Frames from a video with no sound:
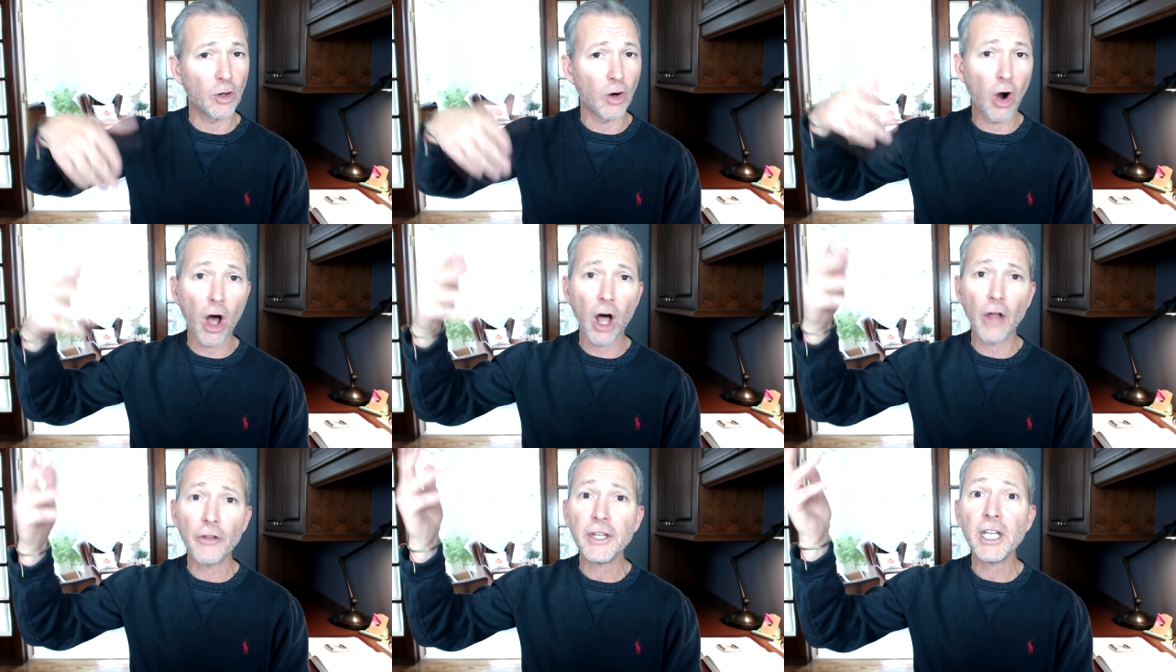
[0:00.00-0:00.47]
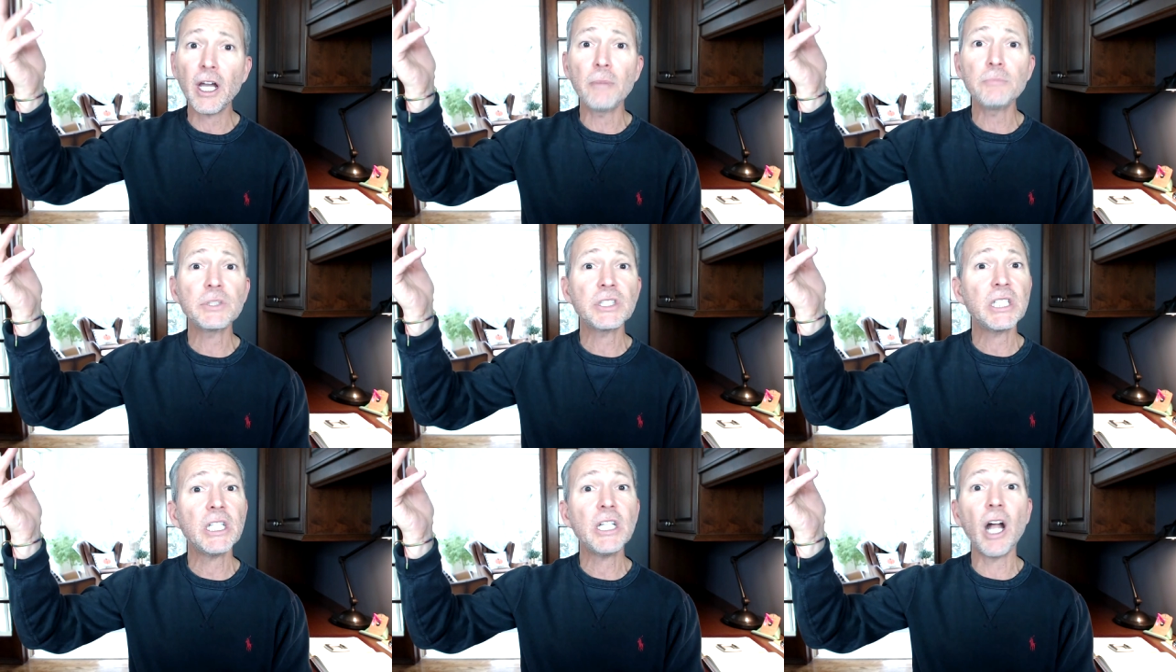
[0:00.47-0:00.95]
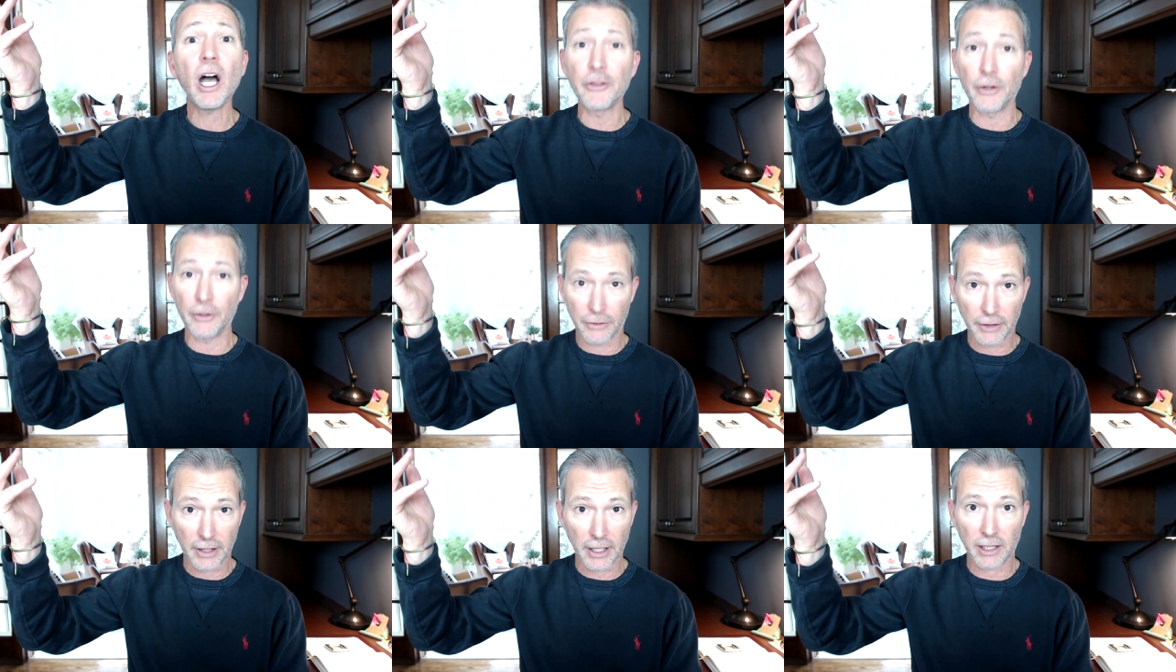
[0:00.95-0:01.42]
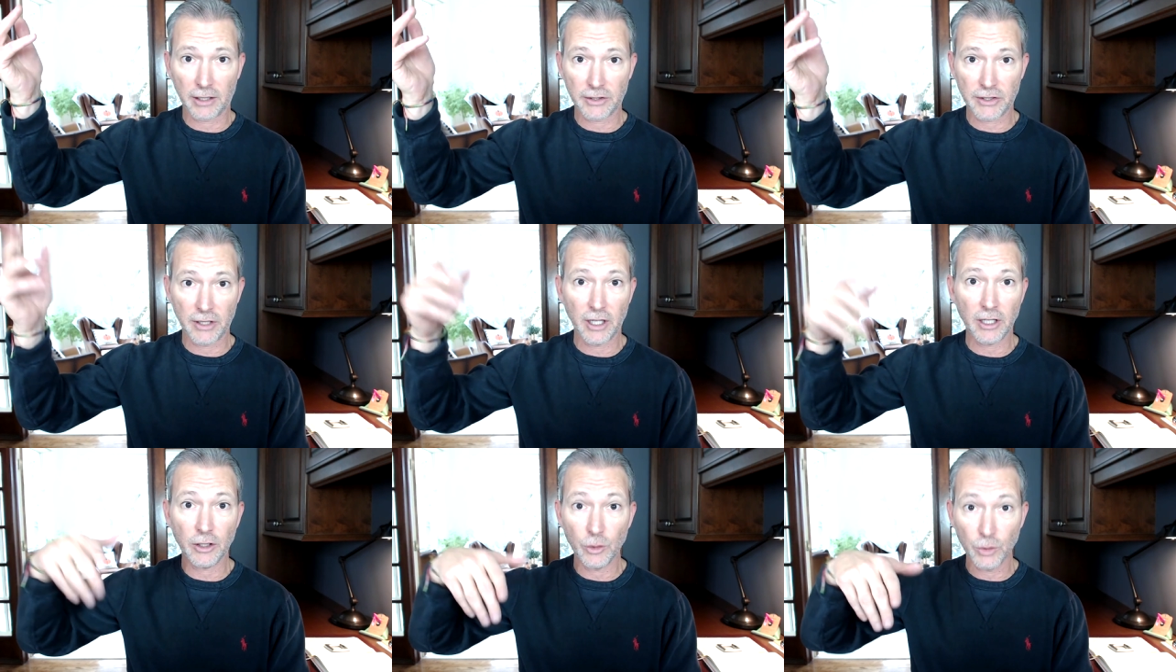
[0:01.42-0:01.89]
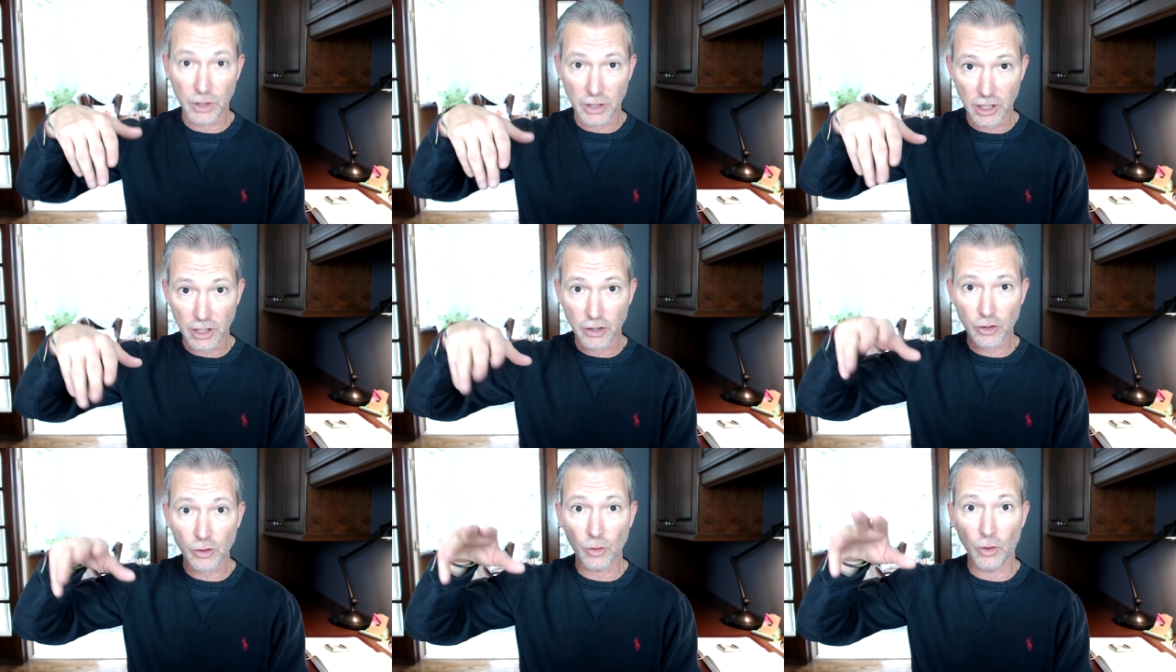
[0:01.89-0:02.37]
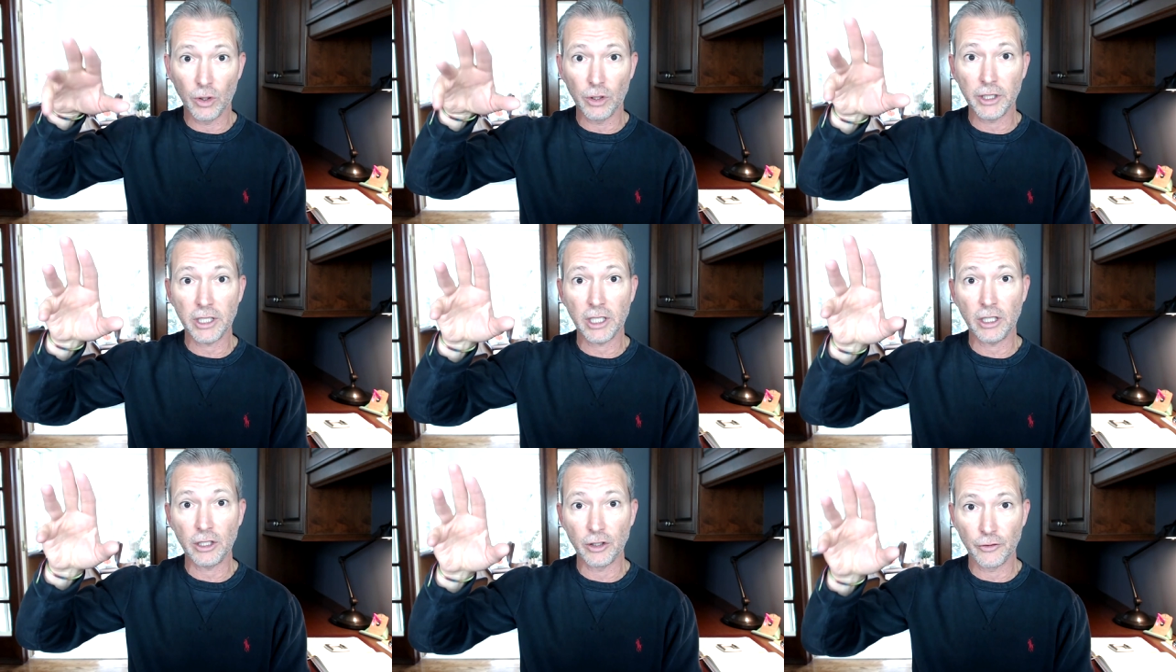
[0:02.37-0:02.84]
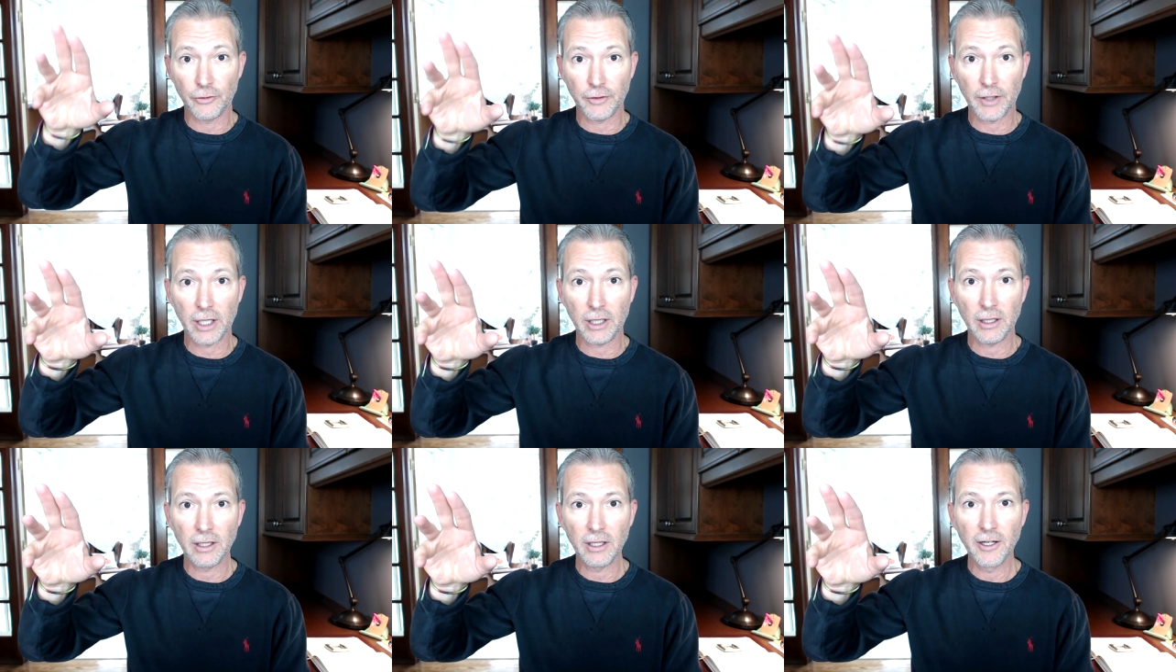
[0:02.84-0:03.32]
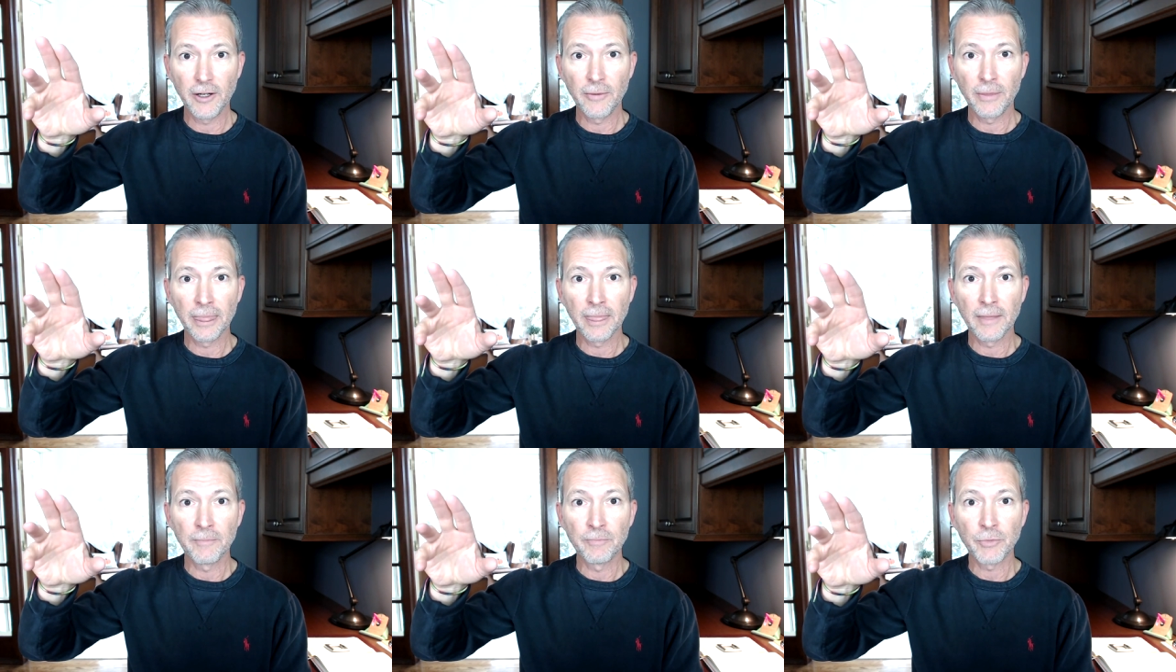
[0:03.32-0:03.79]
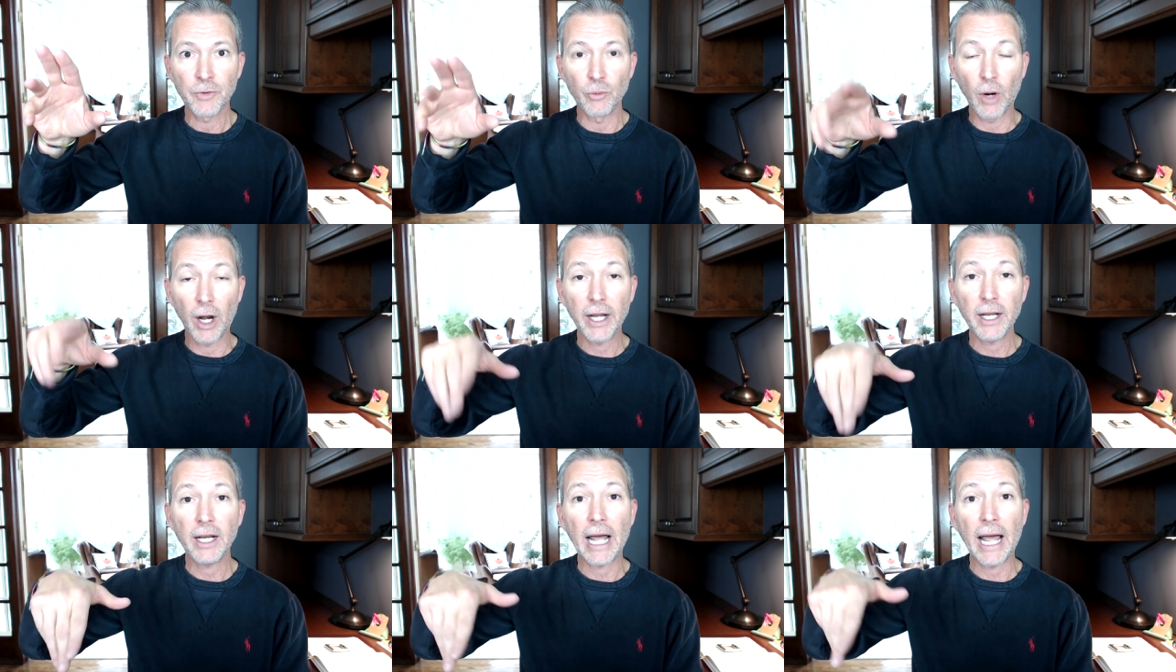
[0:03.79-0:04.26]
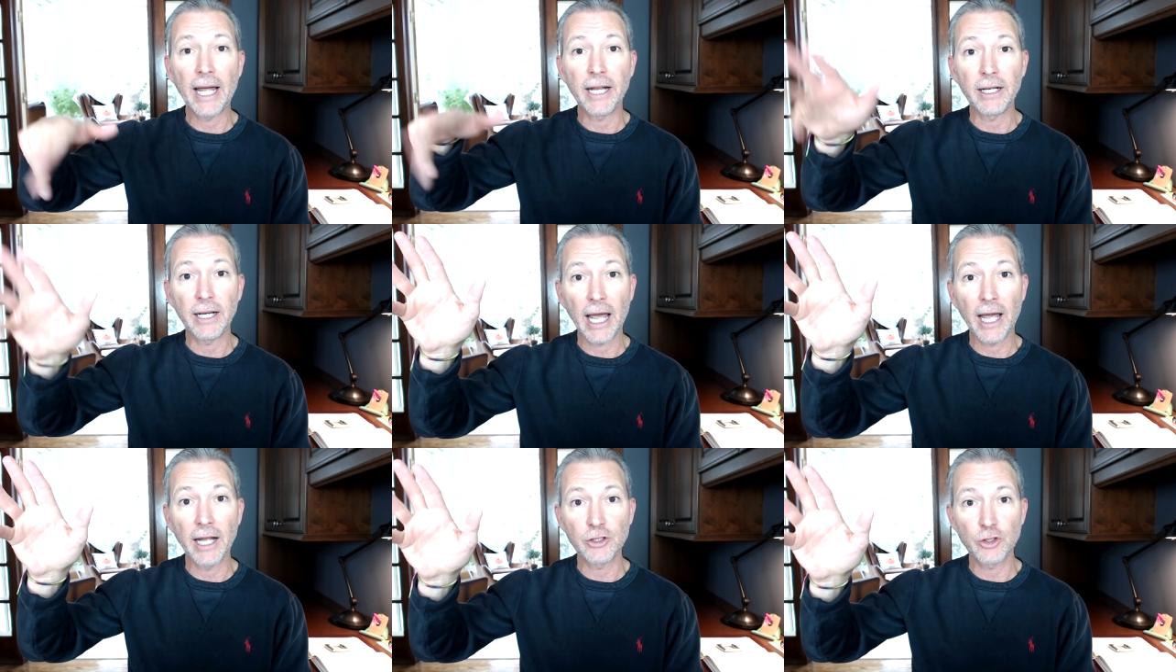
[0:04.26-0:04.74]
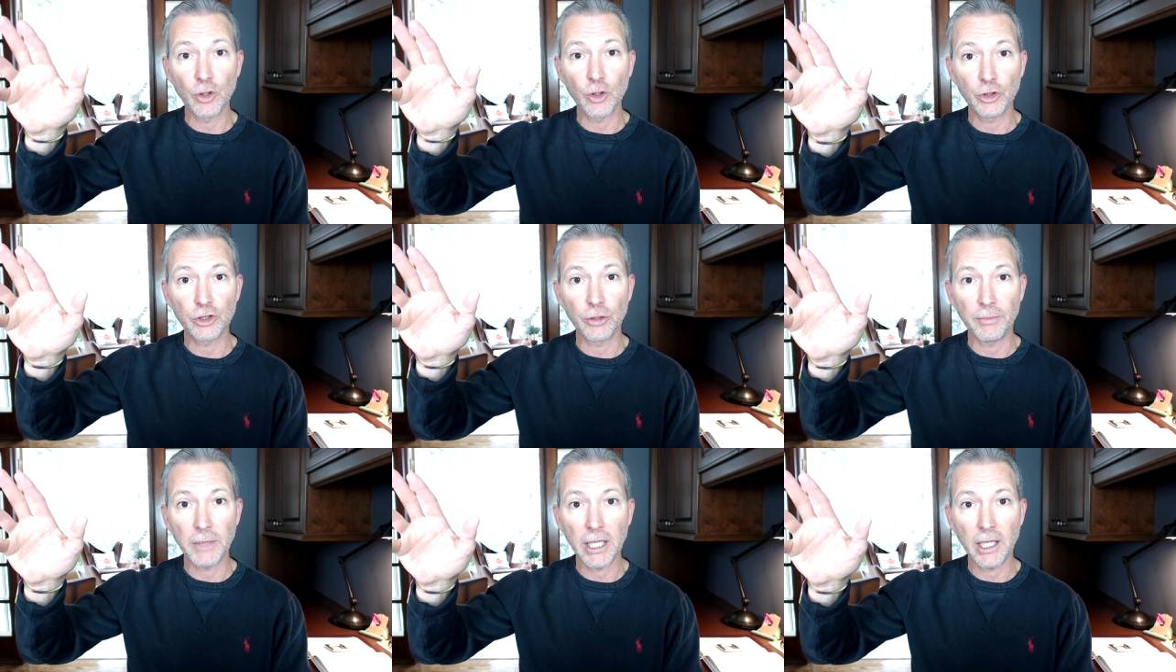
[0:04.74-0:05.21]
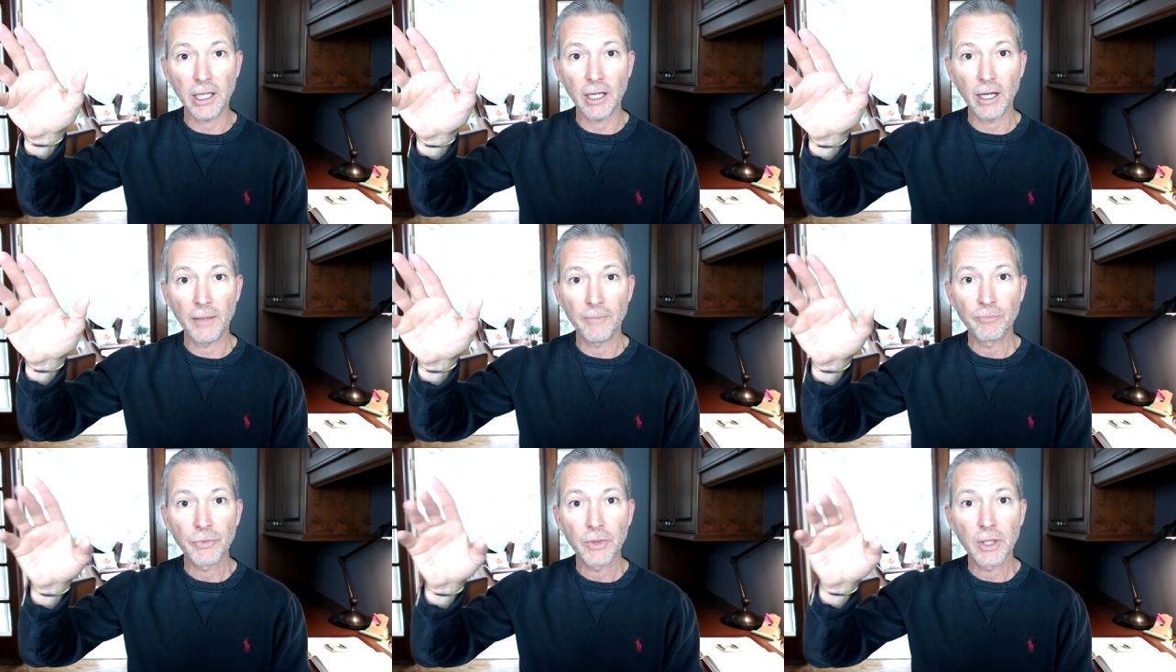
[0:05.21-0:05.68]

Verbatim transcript: or all the umpteen other things that you see scrolling in your feed, right? On, on social media.